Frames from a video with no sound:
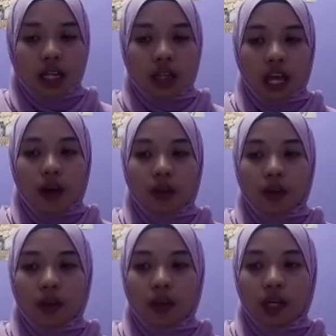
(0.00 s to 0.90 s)
there
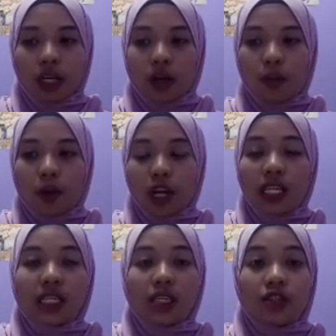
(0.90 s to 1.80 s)
will be a
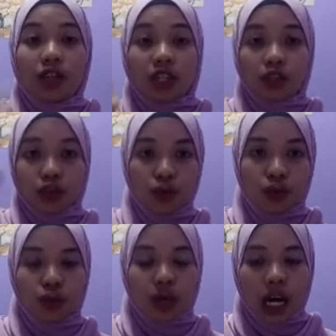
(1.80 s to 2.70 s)
policy thrust
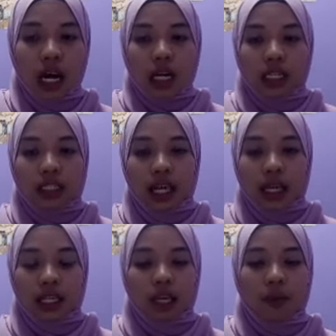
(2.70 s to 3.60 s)
tool
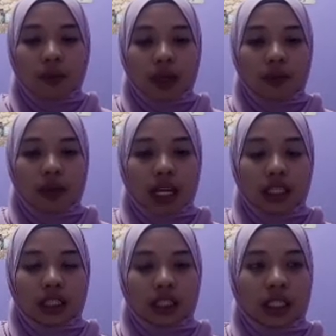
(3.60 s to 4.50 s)
that
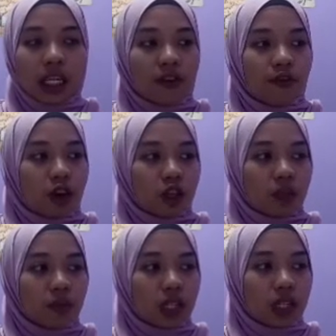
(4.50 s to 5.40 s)
implement the
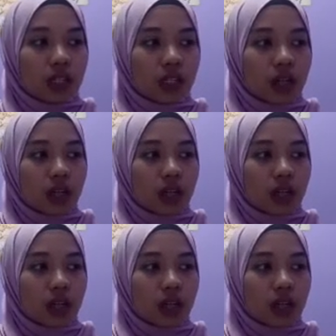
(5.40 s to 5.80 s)
enforcement